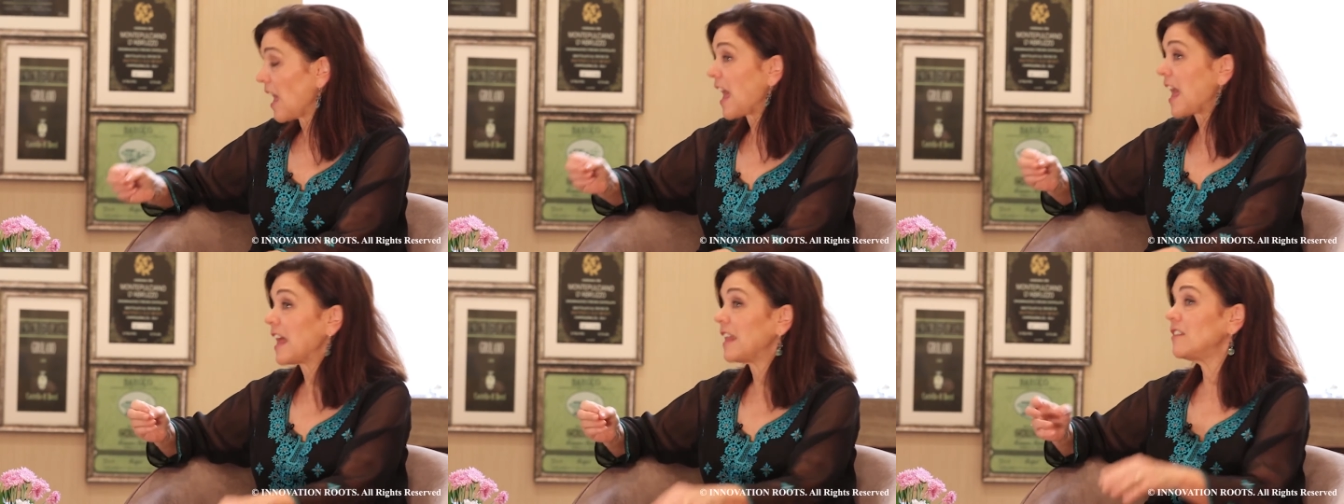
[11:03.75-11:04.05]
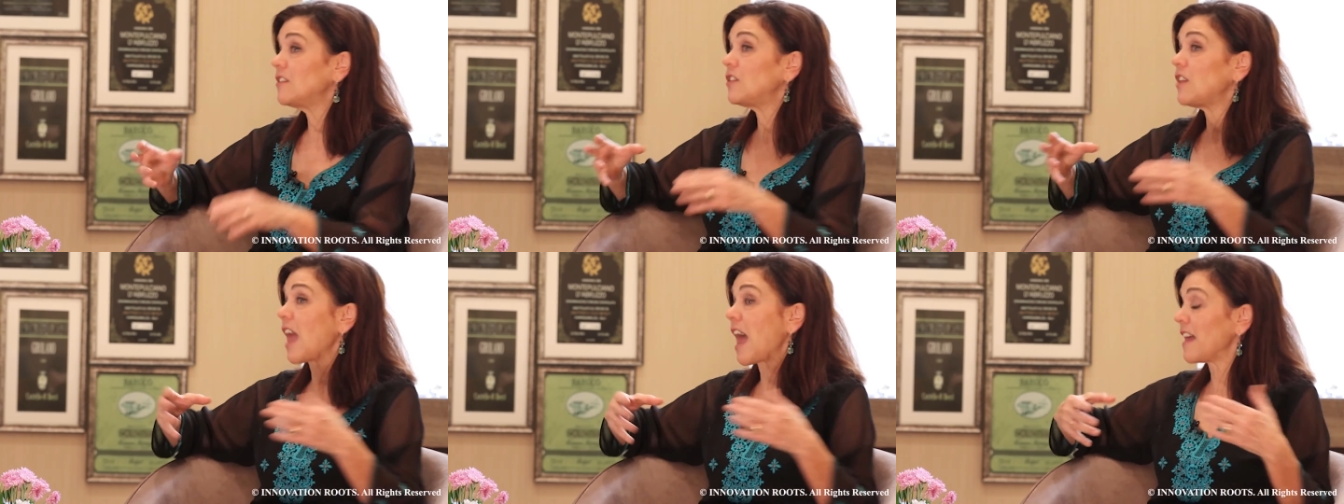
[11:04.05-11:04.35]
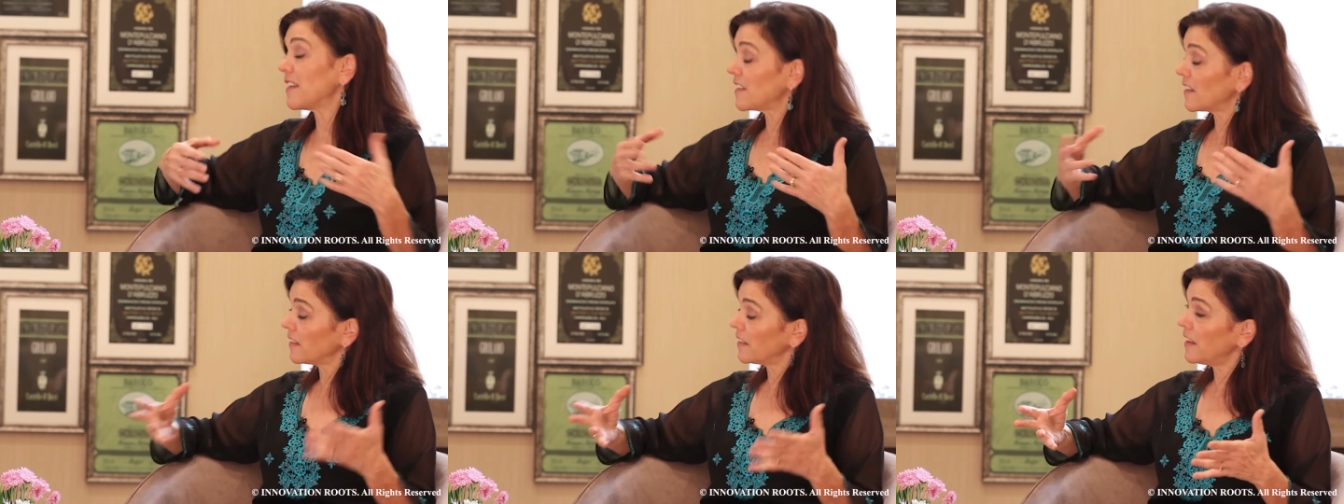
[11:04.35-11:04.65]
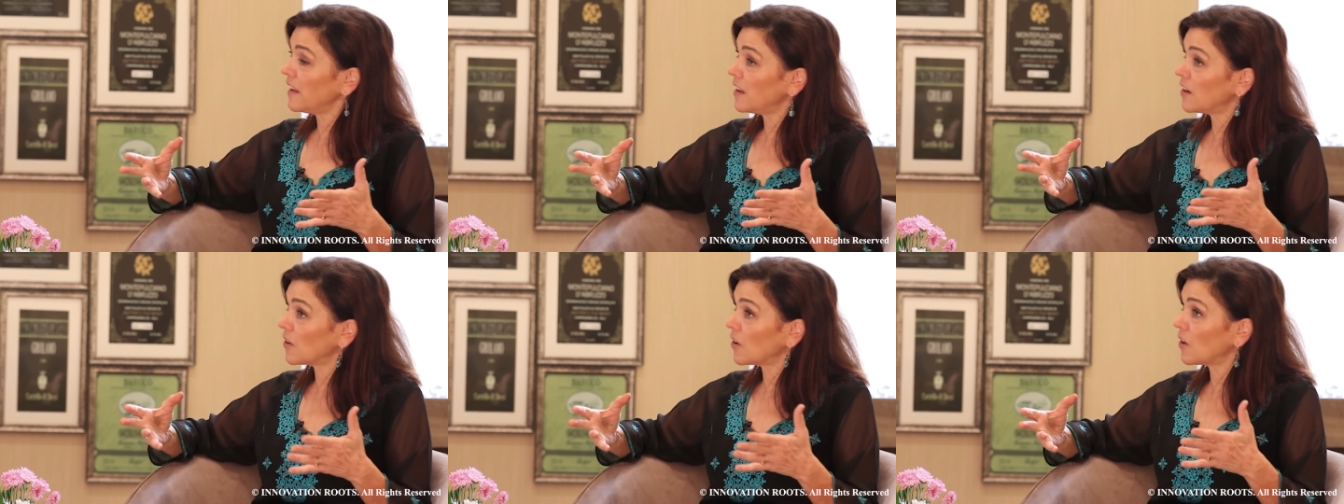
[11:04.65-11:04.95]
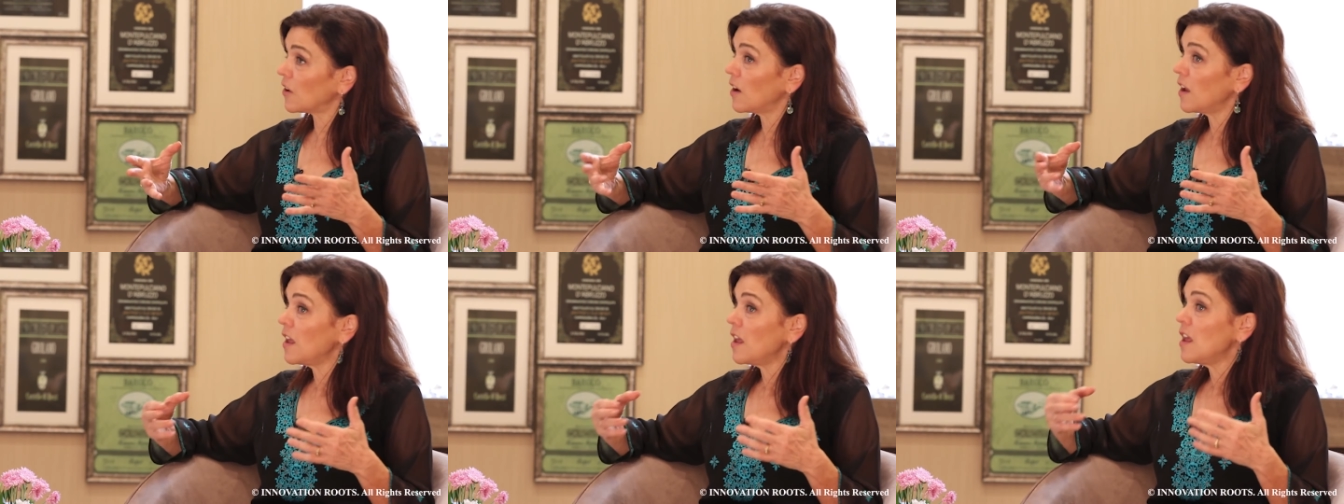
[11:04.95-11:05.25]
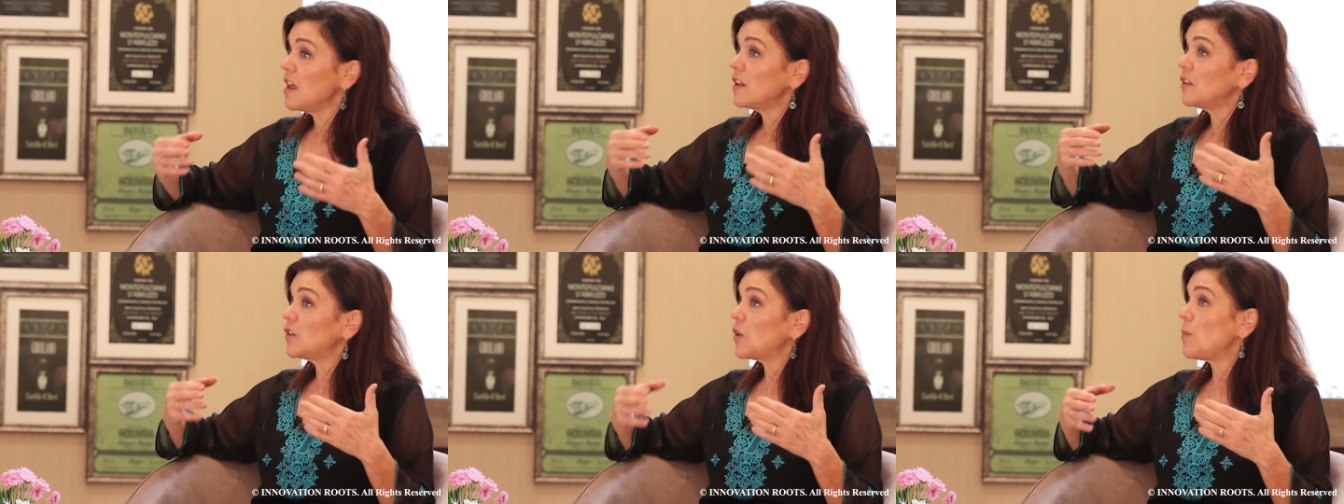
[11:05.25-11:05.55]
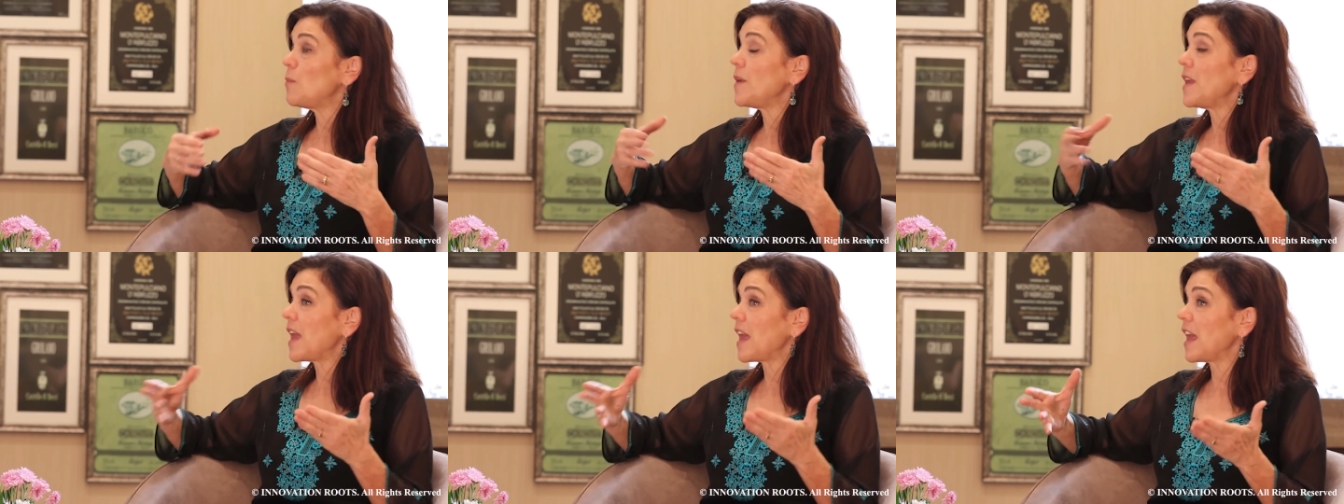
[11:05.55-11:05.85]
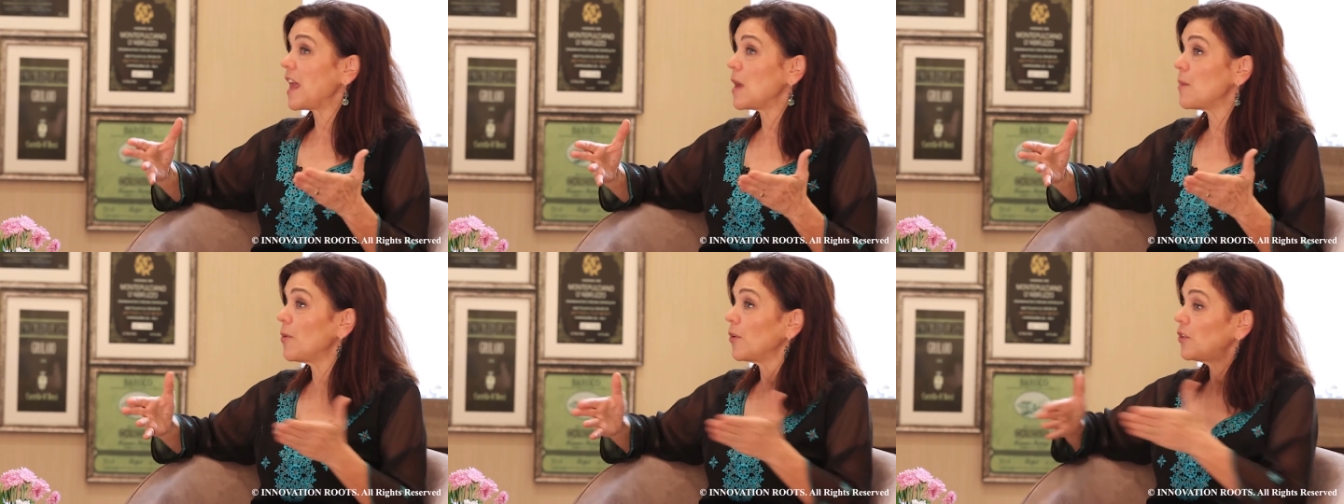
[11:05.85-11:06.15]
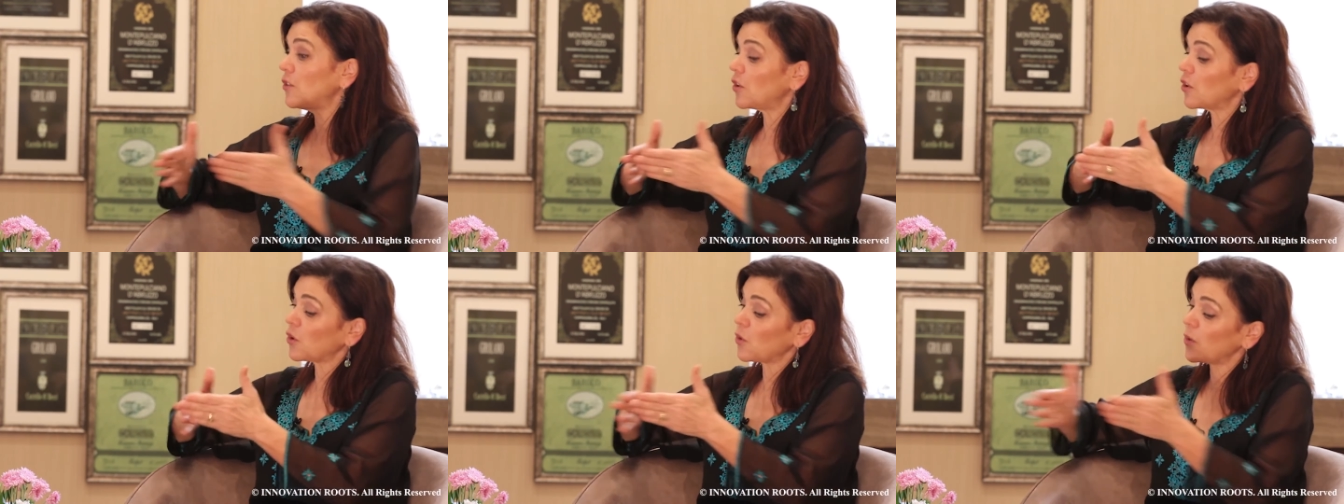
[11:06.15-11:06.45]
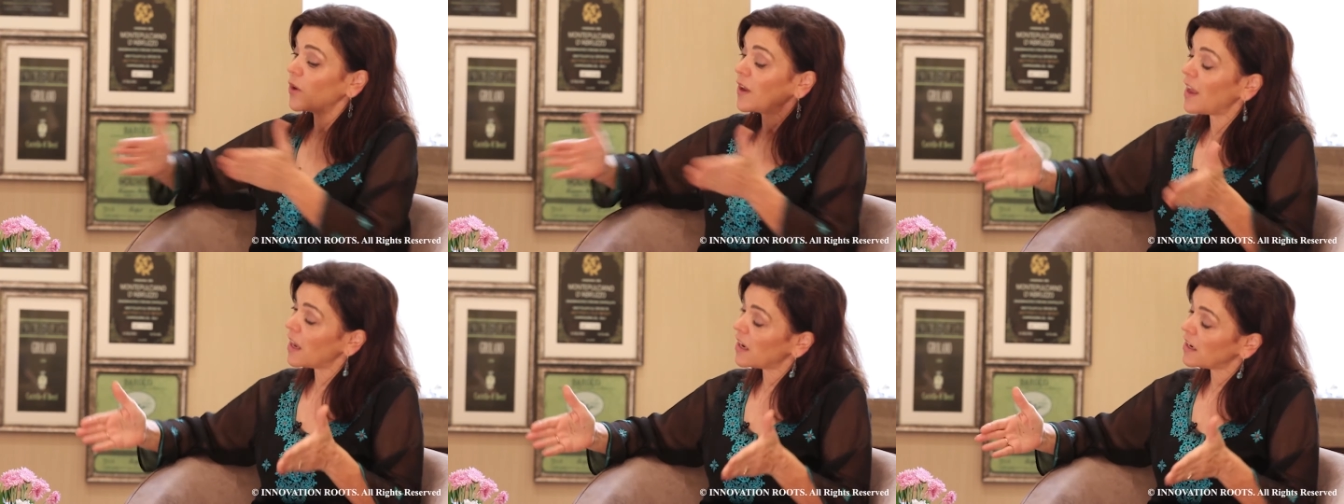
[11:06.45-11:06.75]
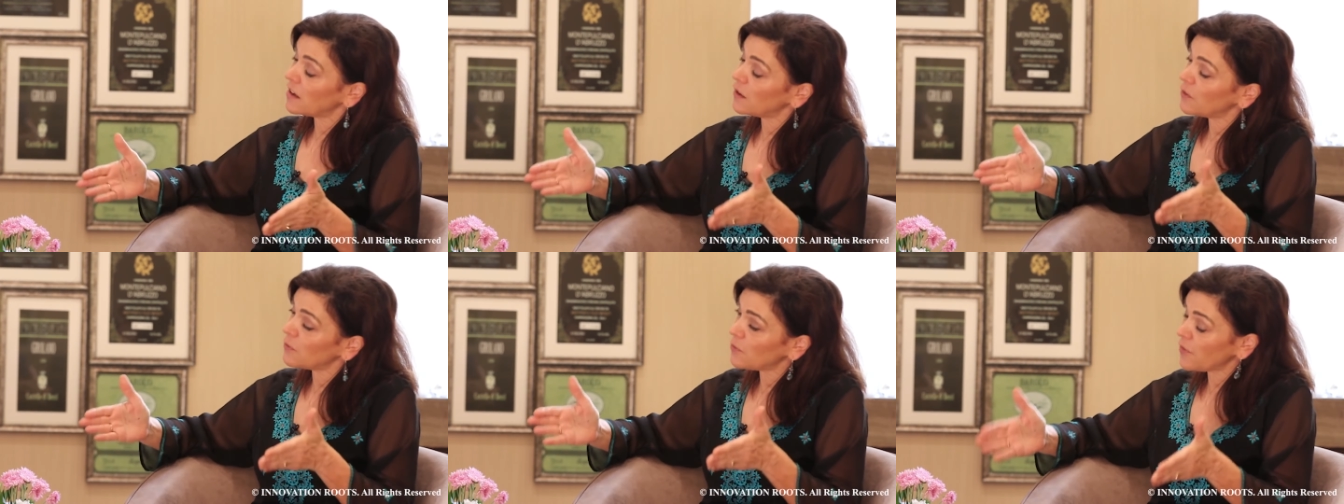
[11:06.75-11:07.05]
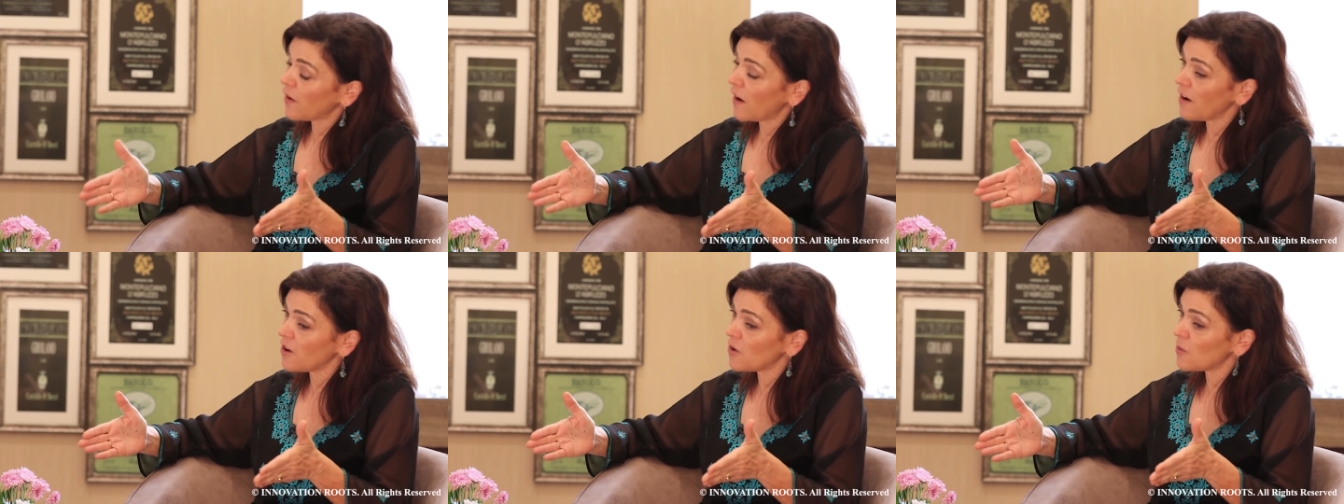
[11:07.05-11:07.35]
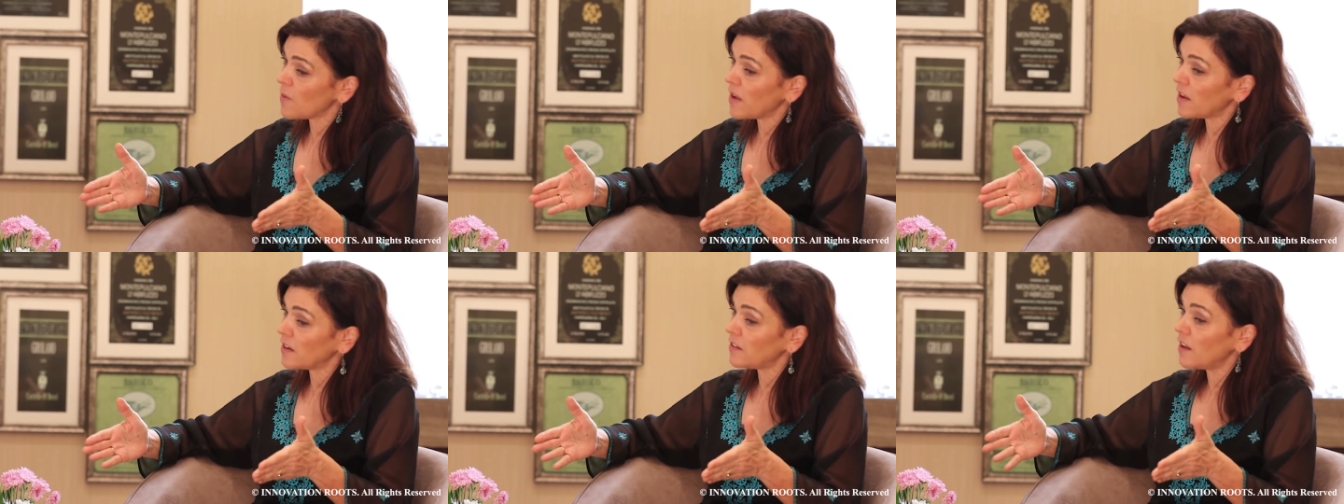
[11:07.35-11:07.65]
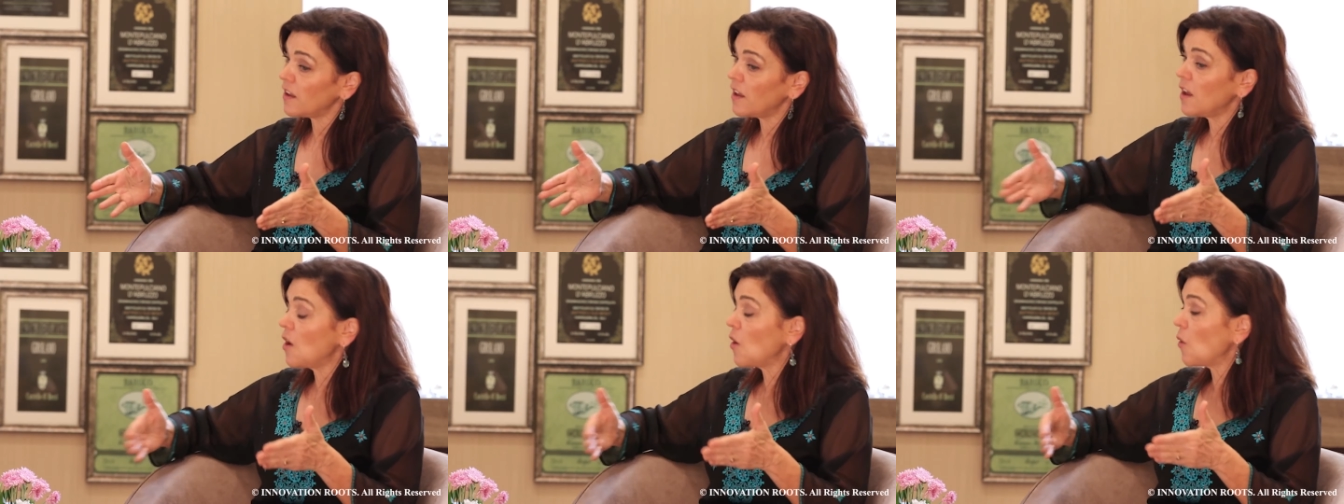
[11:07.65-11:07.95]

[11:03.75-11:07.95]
And as a leader, to be able to create an environment